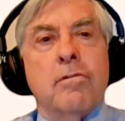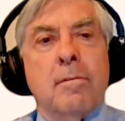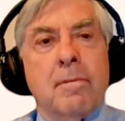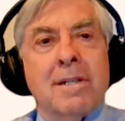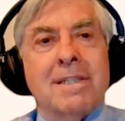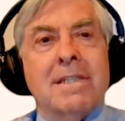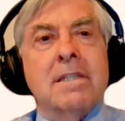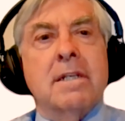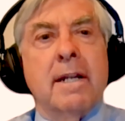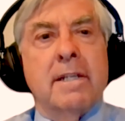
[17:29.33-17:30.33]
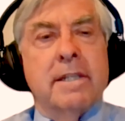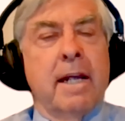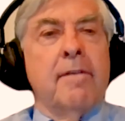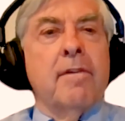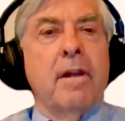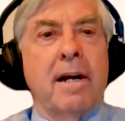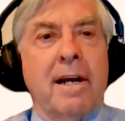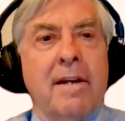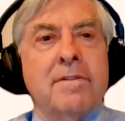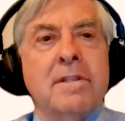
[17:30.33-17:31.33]
treatments and save
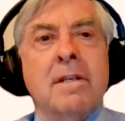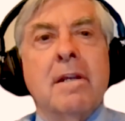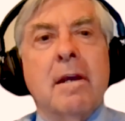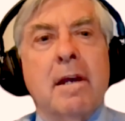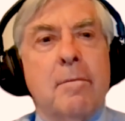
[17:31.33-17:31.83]
lives and